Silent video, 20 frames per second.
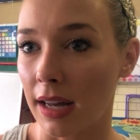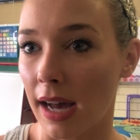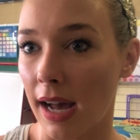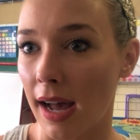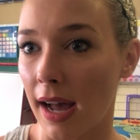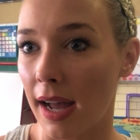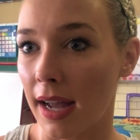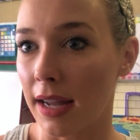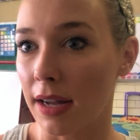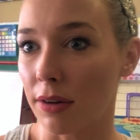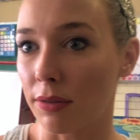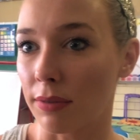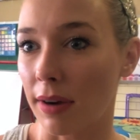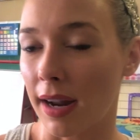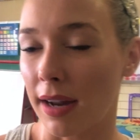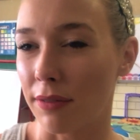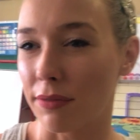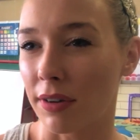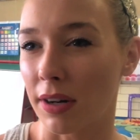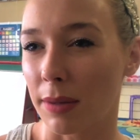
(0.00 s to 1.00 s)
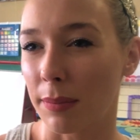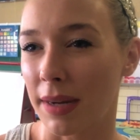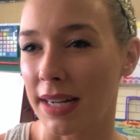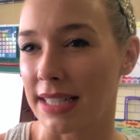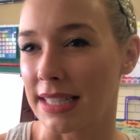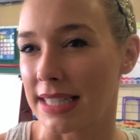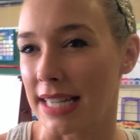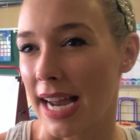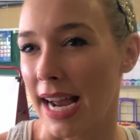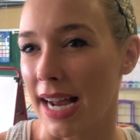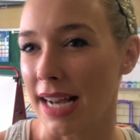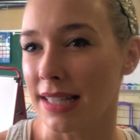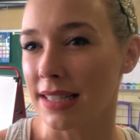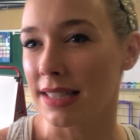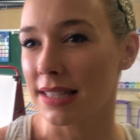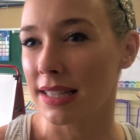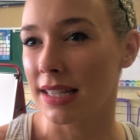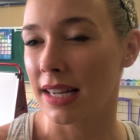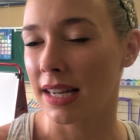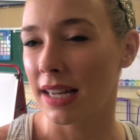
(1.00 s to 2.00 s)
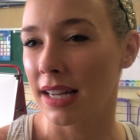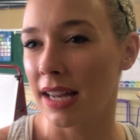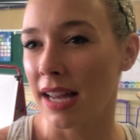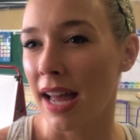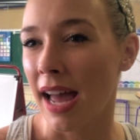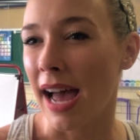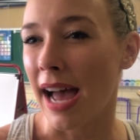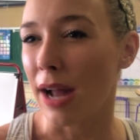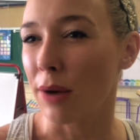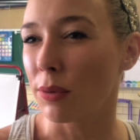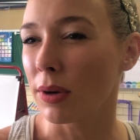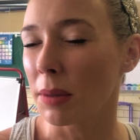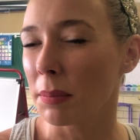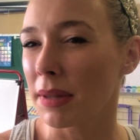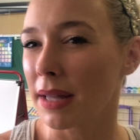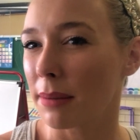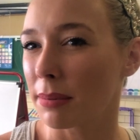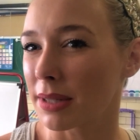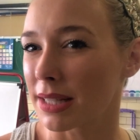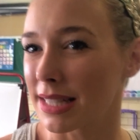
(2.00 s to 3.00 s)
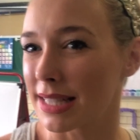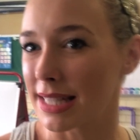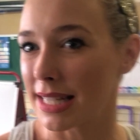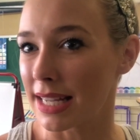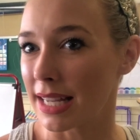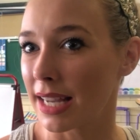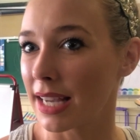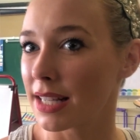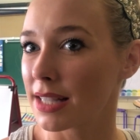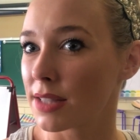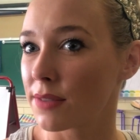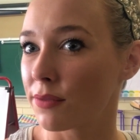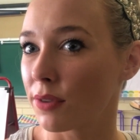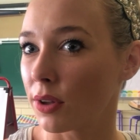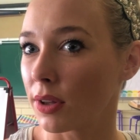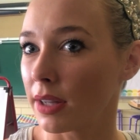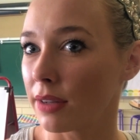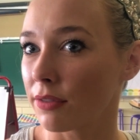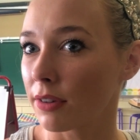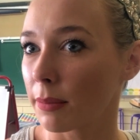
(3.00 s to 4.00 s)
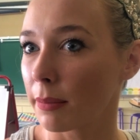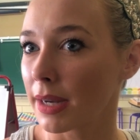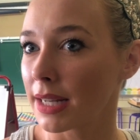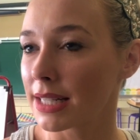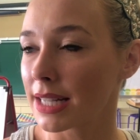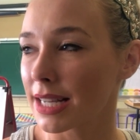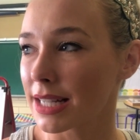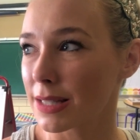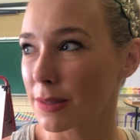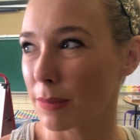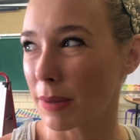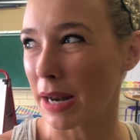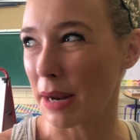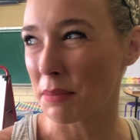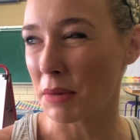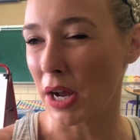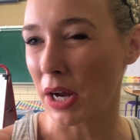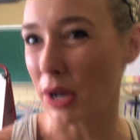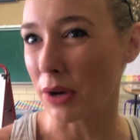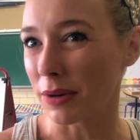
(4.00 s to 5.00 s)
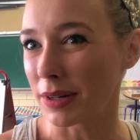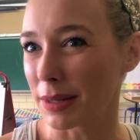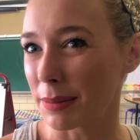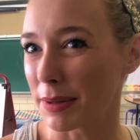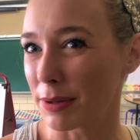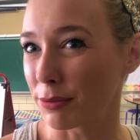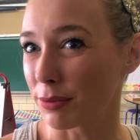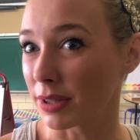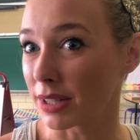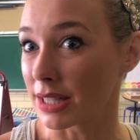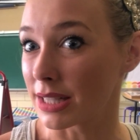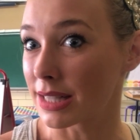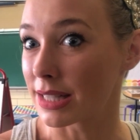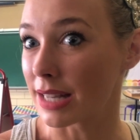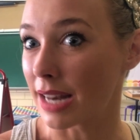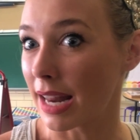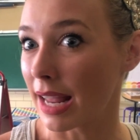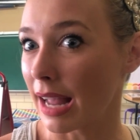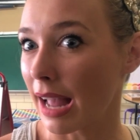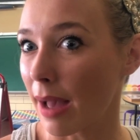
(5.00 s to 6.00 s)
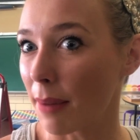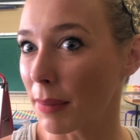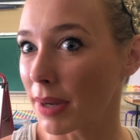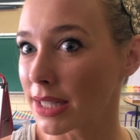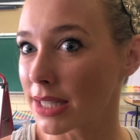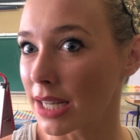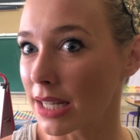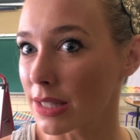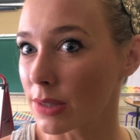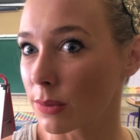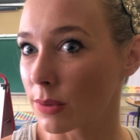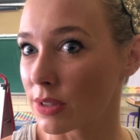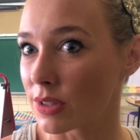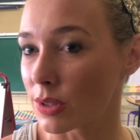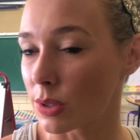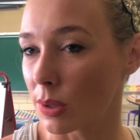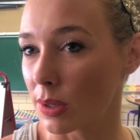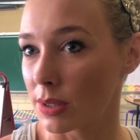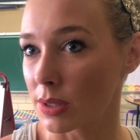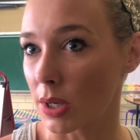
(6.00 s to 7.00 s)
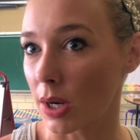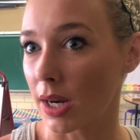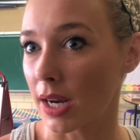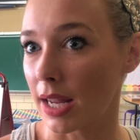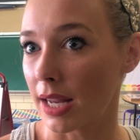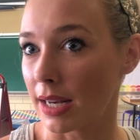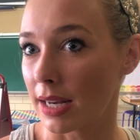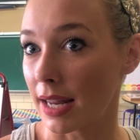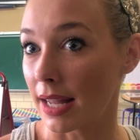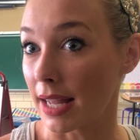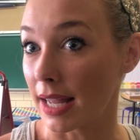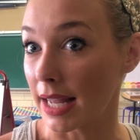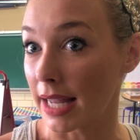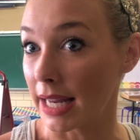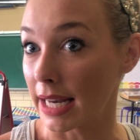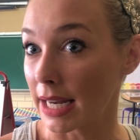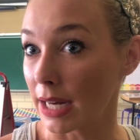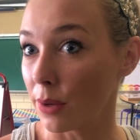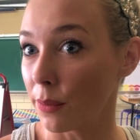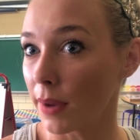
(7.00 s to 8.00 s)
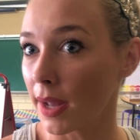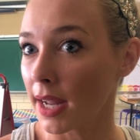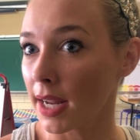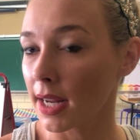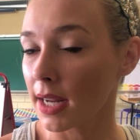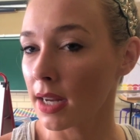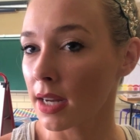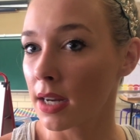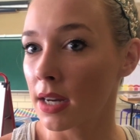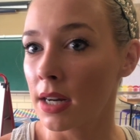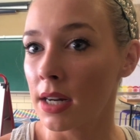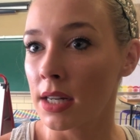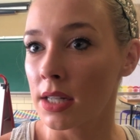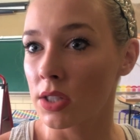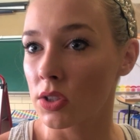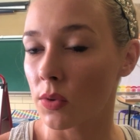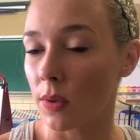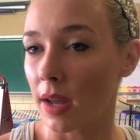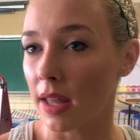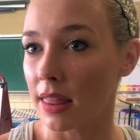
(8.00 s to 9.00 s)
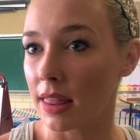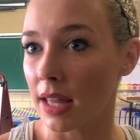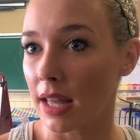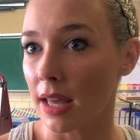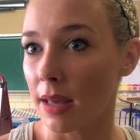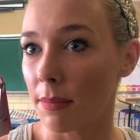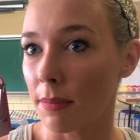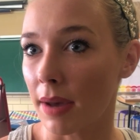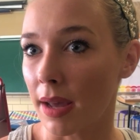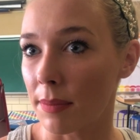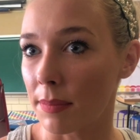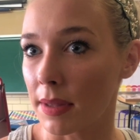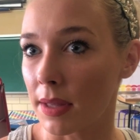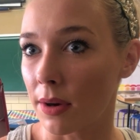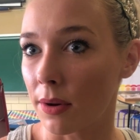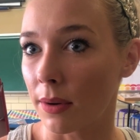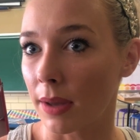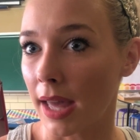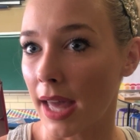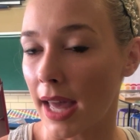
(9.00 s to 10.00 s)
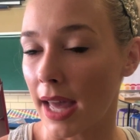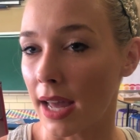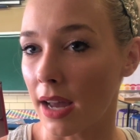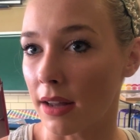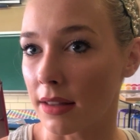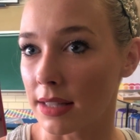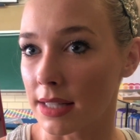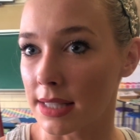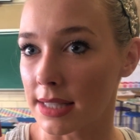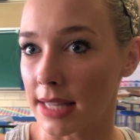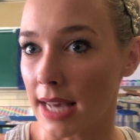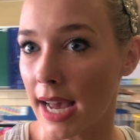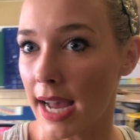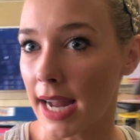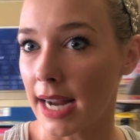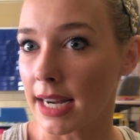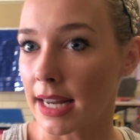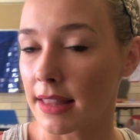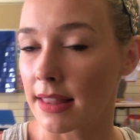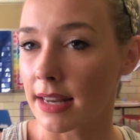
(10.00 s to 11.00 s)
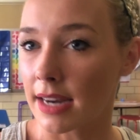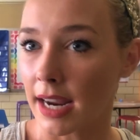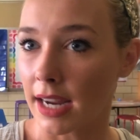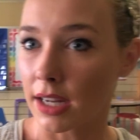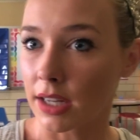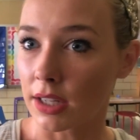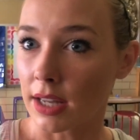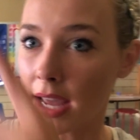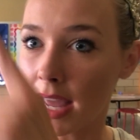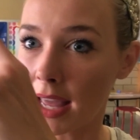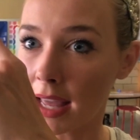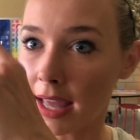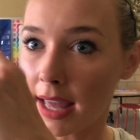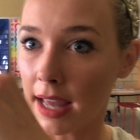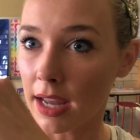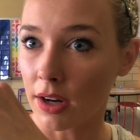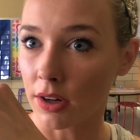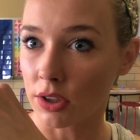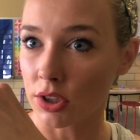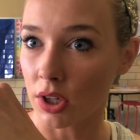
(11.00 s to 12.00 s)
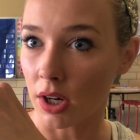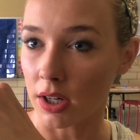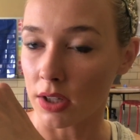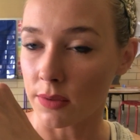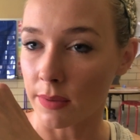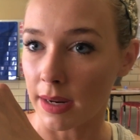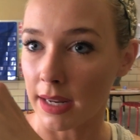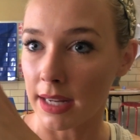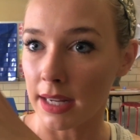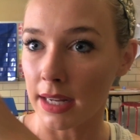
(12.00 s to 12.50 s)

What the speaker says: guy right in front of my desk? I wouldn't be able to see kids fully from my desk, but I'm not going to be really sitting at my desk when students are in anyway. So I think it might be okay on the side, and then I could hang anchor charts right